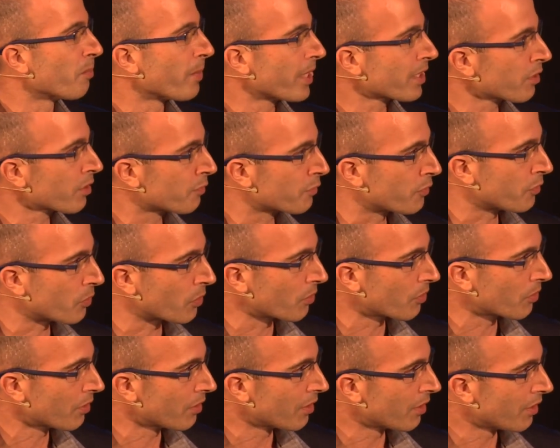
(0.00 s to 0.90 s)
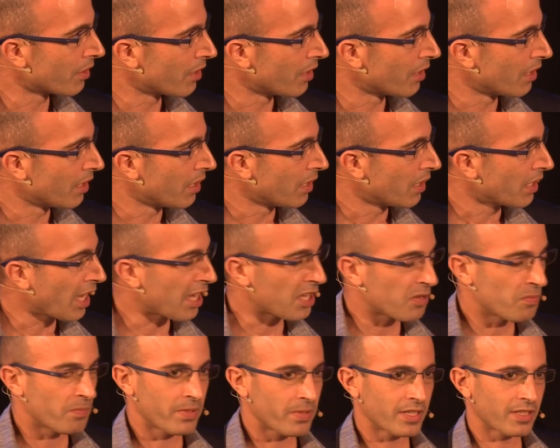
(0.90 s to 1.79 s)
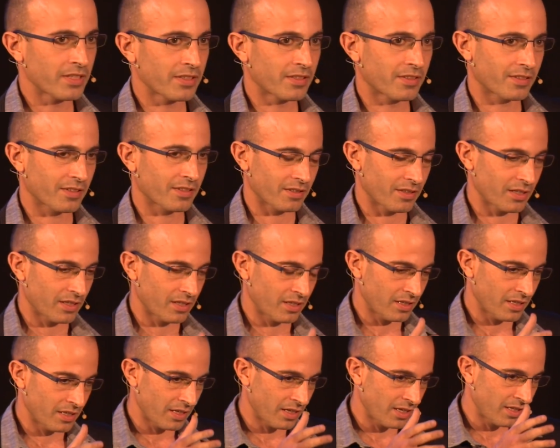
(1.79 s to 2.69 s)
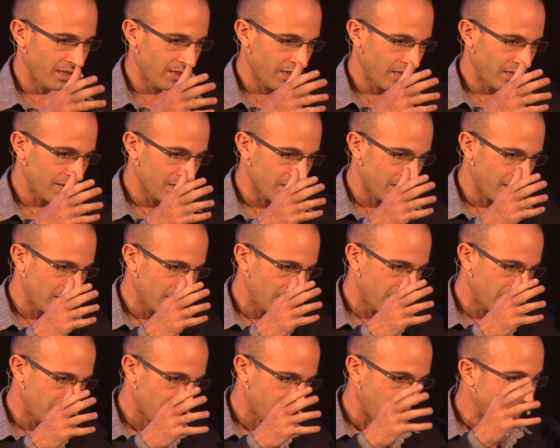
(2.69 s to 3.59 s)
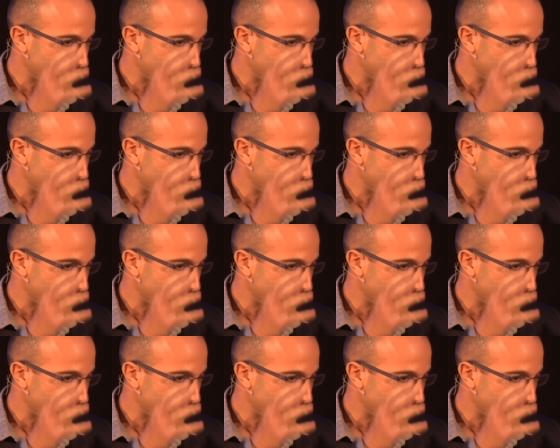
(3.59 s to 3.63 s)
metaphor. I mean it in, in, in the